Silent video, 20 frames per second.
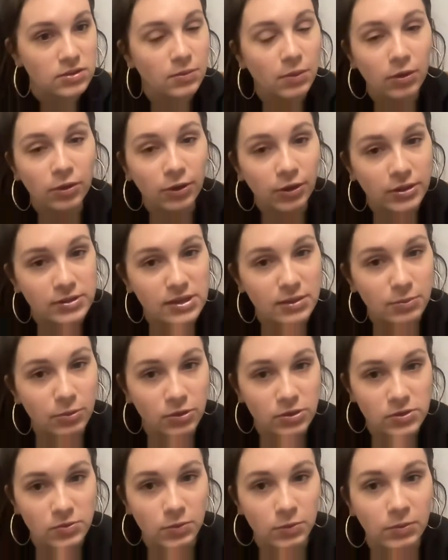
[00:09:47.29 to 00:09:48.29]
other
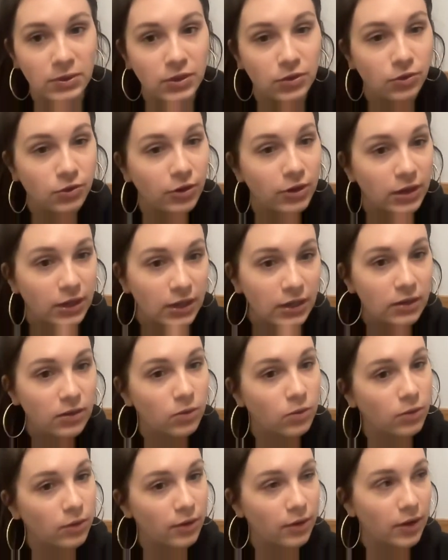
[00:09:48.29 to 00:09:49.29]
examples would be greed
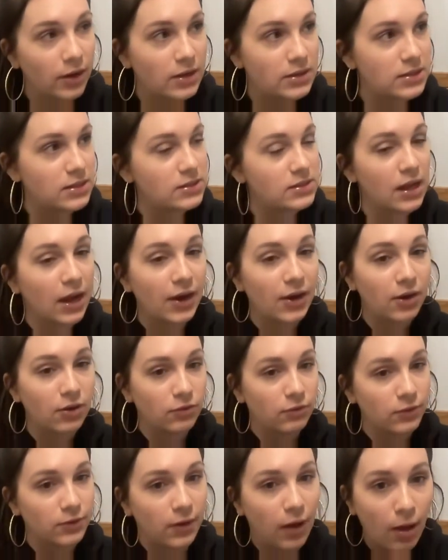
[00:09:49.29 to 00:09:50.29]
or a desire
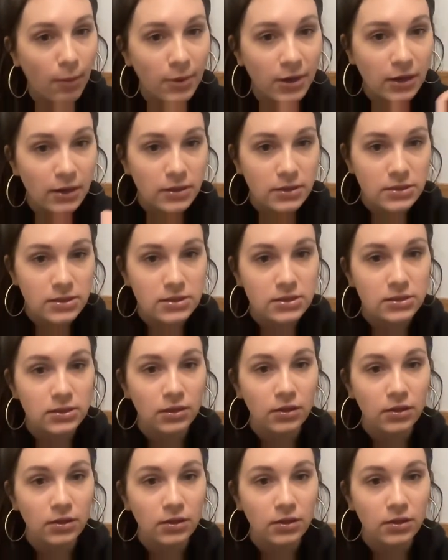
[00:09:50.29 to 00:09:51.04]
for dominance.